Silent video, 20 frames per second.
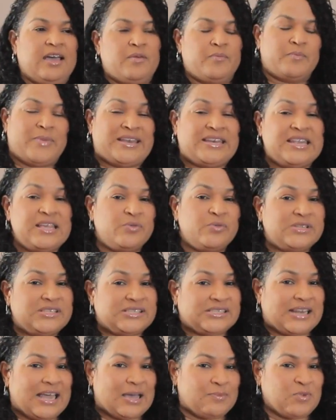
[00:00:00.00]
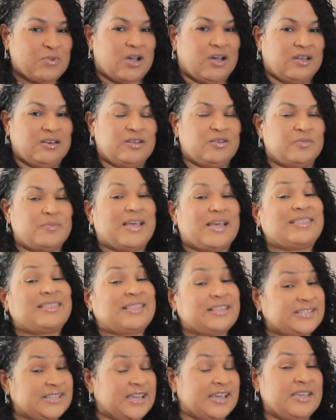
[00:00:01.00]
My deal with Slam Condom, at
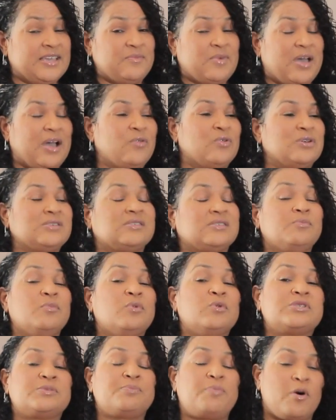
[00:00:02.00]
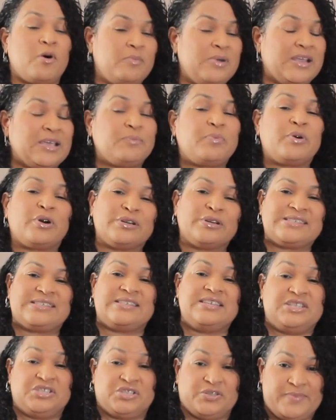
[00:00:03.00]
the time, I was the most public person
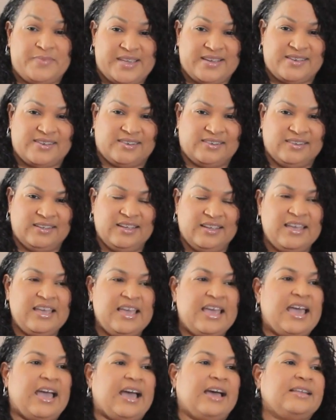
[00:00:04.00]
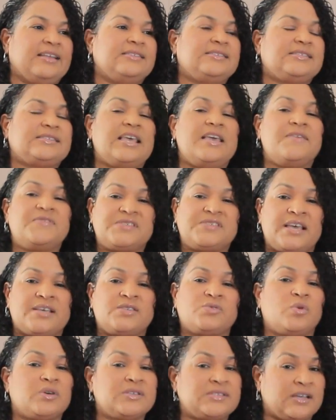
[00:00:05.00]
in Jamaica. And safe
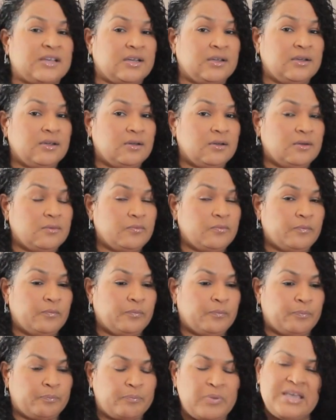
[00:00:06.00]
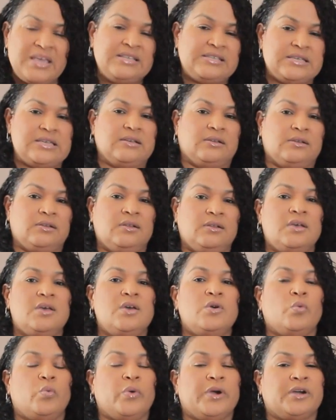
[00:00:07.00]
sex was a big deal,
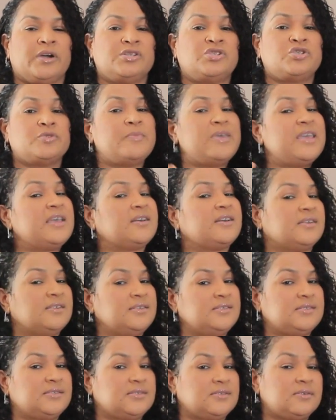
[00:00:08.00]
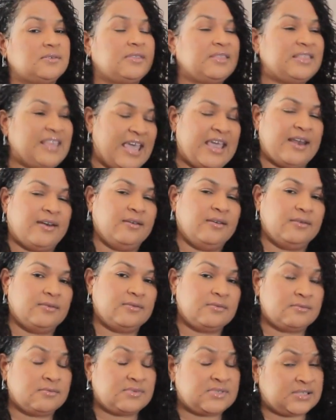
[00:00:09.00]
where Jamaicans then,
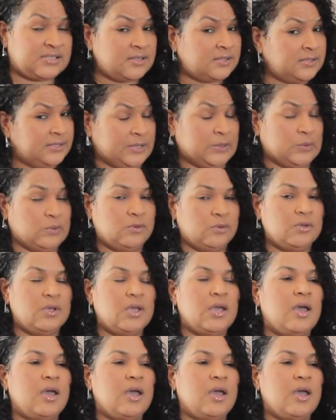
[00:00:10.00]
still no,